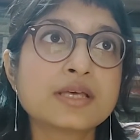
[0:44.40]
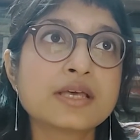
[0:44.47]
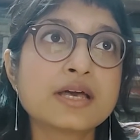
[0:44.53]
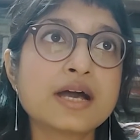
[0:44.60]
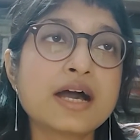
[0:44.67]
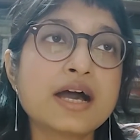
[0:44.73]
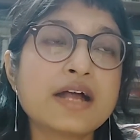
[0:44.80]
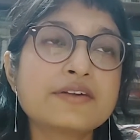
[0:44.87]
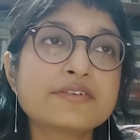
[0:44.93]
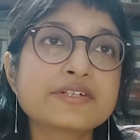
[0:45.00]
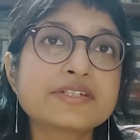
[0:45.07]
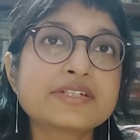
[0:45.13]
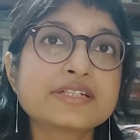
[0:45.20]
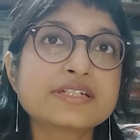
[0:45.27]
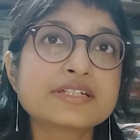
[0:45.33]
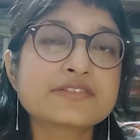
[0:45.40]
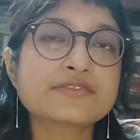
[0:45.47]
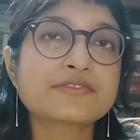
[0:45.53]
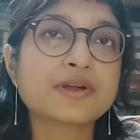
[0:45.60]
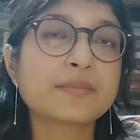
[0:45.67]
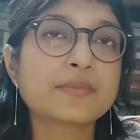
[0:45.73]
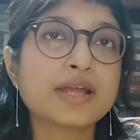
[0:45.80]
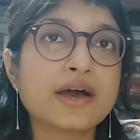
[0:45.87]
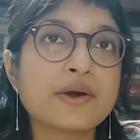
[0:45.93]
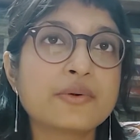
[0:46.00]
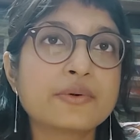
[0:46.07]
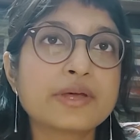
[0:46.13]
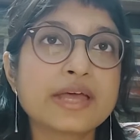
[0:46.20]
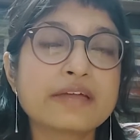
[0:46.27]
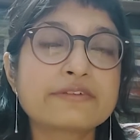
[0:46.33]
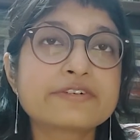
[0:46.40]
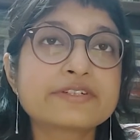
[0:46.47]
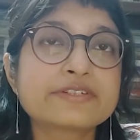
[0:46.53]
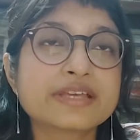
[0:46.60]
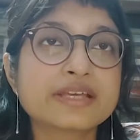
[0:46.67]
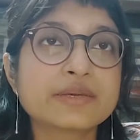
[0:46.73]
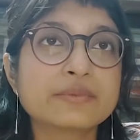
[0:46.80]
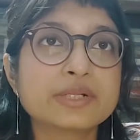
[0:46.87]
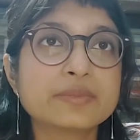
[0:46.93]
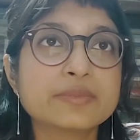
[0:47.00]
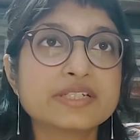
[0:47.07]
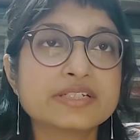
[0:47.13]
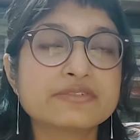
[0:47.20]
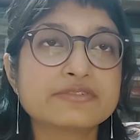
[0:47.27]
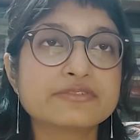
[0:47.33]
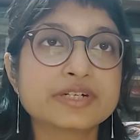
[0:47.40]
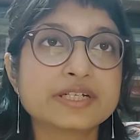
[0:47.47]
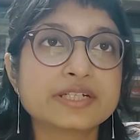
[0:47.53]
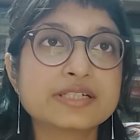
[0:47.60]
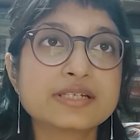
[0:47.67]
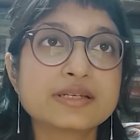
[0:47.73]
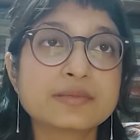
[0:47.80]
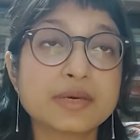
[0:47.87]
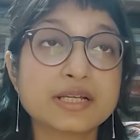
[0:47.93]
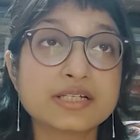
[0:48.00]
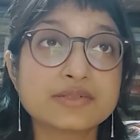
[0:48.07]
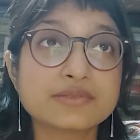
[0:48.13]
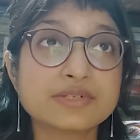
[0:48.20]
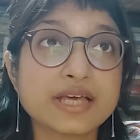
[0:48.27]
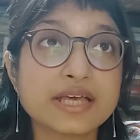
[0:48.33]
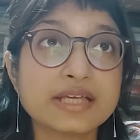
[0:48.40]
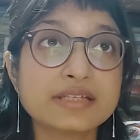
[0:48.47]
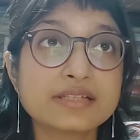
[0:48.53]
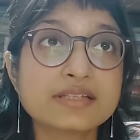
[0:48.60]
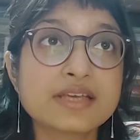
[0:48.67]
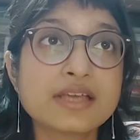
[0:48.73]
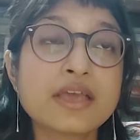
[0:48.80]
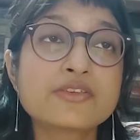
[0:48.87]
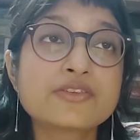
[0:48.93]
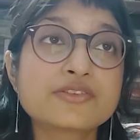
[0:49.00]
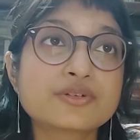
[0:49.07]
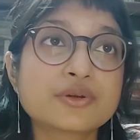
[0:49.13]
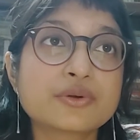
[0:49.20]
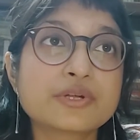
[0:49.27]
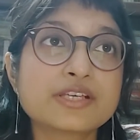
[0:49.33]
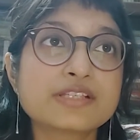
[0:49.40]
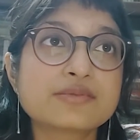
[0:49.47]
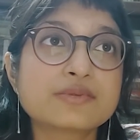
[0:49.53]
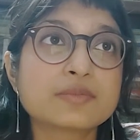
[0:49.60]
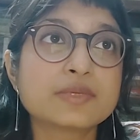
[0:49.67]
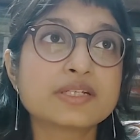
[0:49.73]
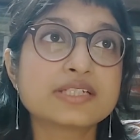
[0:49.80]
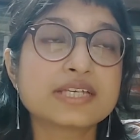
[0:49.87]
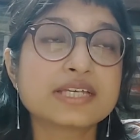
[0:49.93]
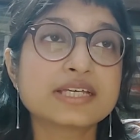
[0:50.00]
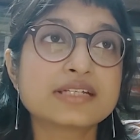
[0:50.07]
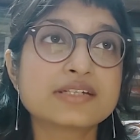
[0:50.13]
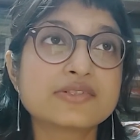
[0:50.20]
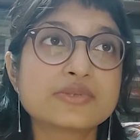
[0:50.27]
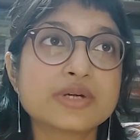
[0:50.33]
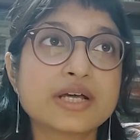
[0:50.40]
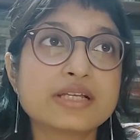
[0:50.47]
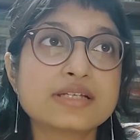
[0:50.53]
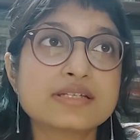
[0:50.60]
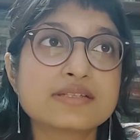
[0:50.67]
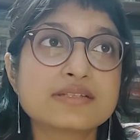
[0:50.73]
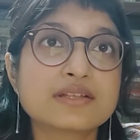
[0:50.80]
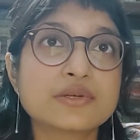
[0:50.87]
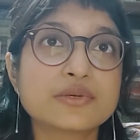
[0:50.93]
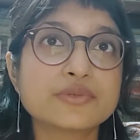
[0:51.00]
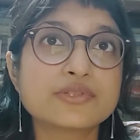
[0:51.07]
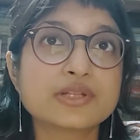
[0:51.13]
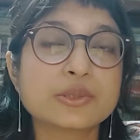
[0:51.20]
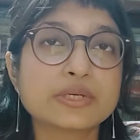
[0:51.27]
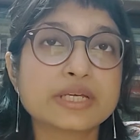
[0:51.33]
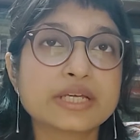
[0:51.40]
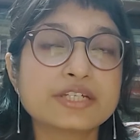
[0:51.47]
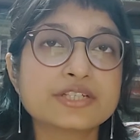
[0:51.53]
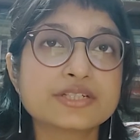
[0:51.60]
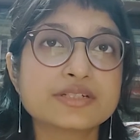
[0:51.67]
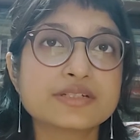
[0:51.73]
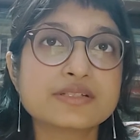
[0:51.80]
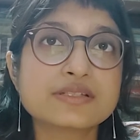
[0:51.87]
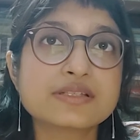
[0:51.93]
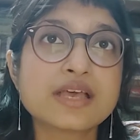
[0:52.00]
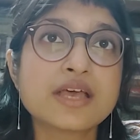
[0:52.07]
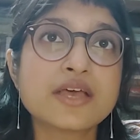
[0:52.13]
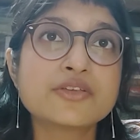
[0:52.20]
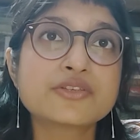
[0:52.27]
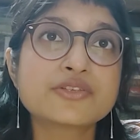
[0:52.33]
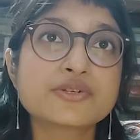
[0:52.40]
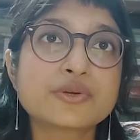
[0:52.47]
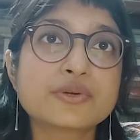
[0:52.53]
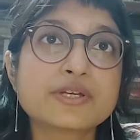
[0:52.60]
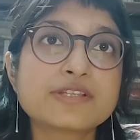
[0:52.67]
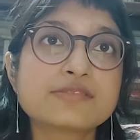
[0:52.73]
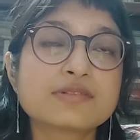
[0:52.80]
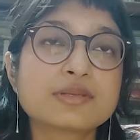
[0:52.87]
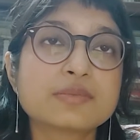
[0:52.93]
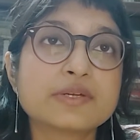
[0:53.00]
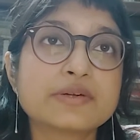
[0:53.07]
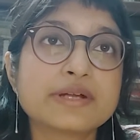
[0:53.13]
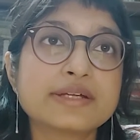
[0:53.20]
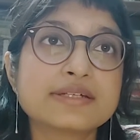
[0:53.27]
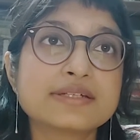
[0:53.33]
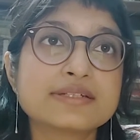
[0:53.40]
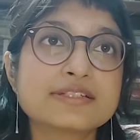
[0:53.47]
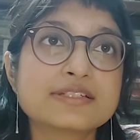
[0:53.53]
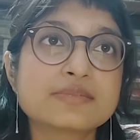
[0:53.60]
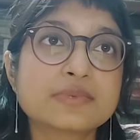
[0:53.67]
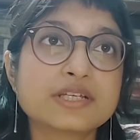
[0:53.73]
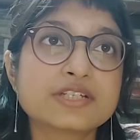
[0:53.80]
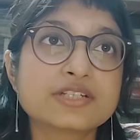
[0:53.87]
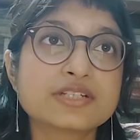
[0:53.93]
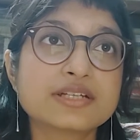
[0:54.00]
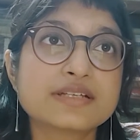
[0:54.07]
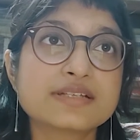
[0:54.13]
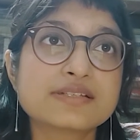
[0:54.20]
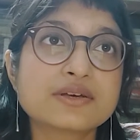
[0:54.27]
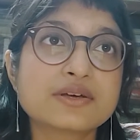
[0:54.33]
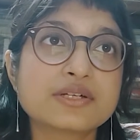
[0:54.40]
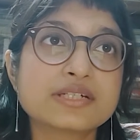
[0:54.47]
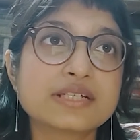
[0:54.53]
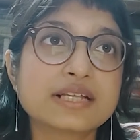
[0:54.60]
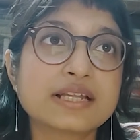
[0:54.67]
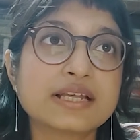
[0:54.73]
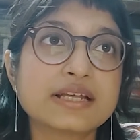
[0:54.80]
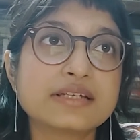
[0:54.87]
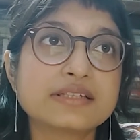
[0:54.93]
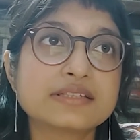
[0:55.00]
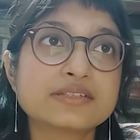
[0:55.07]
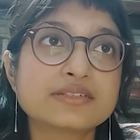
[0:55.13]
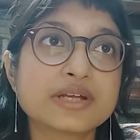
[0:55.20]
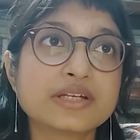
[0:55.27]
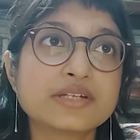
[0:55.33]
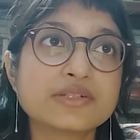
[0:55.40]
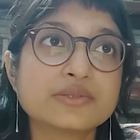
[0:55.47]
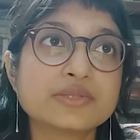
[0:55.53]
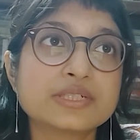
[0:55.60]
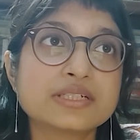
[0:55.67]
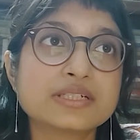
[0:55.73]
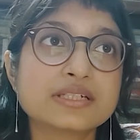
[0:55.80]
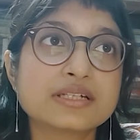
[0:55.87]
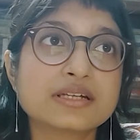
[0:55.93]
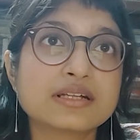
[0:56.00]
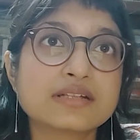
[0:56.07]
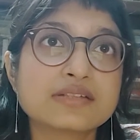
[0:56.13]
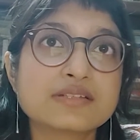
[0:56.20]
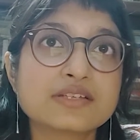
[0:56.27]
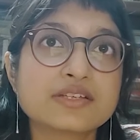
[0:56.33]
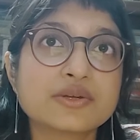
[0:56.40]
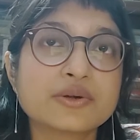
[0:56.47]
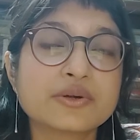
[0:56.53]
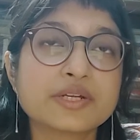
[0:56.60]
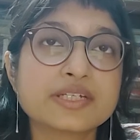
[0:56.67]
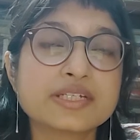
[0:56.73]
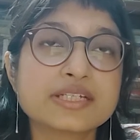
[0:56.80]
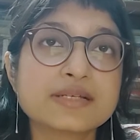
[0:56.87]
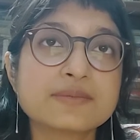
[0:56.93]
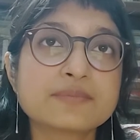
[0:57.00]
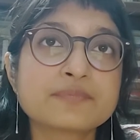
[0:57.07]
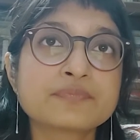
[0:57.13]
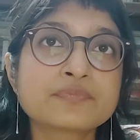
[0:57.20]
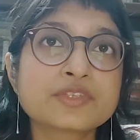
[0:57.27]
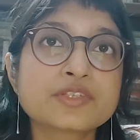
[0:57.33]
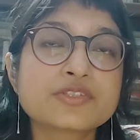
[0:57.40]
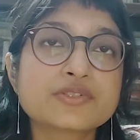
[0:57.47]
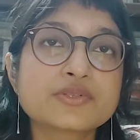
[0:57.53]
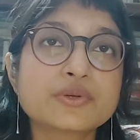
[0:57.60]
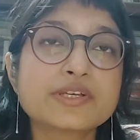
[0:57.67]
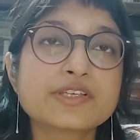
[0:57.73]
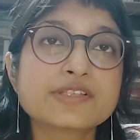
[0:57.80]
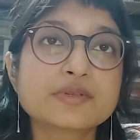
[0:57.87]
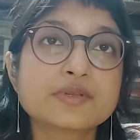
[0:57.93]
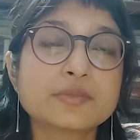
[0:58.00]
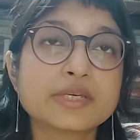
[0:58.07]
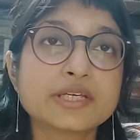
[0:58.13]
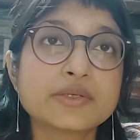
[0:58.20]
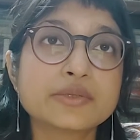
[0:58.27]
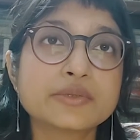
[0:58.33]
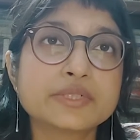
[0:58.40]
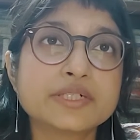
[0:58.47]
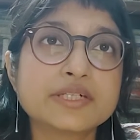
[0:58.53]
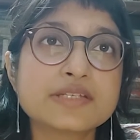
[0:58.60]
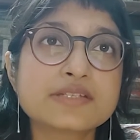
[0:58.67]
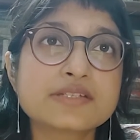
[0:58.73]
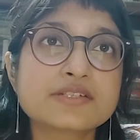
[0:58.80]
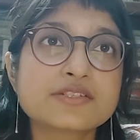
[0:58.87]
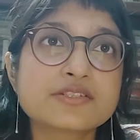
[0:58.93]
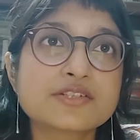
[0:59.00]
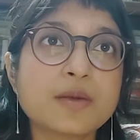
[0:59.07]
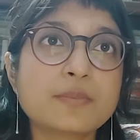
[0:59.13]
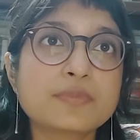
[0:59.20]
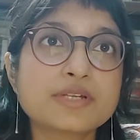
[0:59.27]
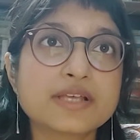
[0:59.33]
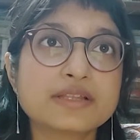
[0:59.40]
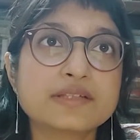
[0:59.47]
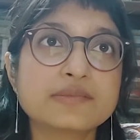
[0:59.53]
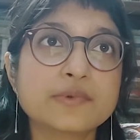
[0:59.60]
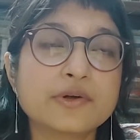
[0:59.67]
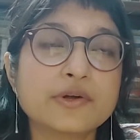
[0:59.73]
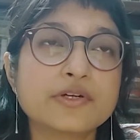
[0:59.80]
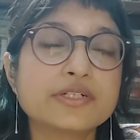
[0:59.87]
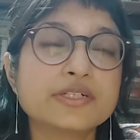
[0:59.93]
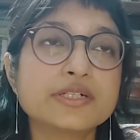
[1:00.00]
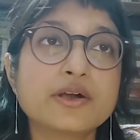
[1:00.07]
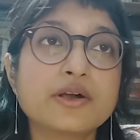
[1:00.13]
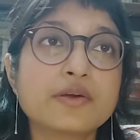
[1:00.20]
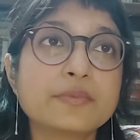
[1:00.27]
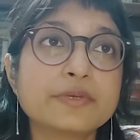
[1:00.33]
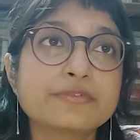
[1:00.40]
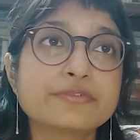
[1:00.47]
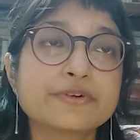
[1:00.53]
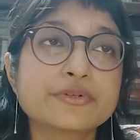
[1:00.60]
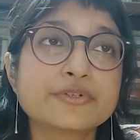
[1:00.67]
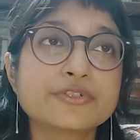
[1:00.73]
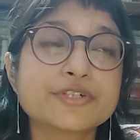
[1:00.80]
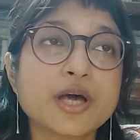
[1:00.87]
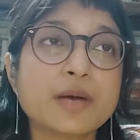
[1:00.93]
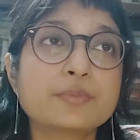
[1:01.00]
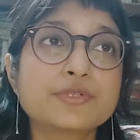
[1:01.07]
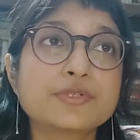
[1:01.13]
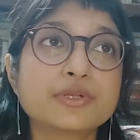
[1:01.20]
100 years from now, everything will be different, but tonight, stories will be taken to undisclosed locations. Stories will be rendered speechless or declared a threat to internal security. Stories will be coerced, stopped at the border, or be photoshopped to